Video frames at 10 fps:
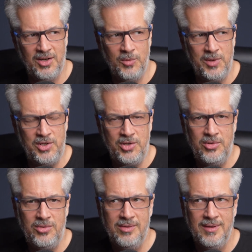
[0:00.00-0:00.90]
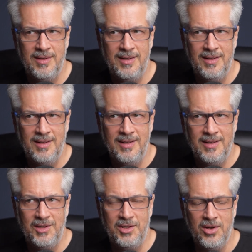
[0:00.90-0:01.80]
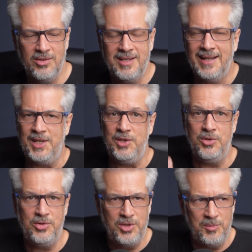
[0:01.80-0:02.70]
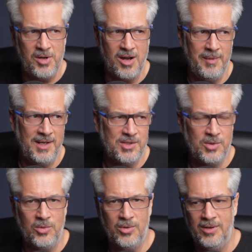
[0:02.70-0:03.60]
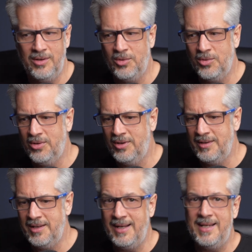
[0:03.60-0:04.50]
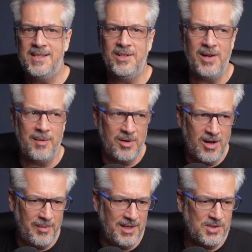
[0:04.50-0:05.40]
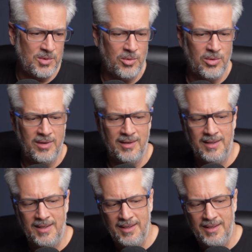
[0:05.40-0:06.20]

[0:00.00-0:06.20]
When you go to like YouTube comments or Instagram comments or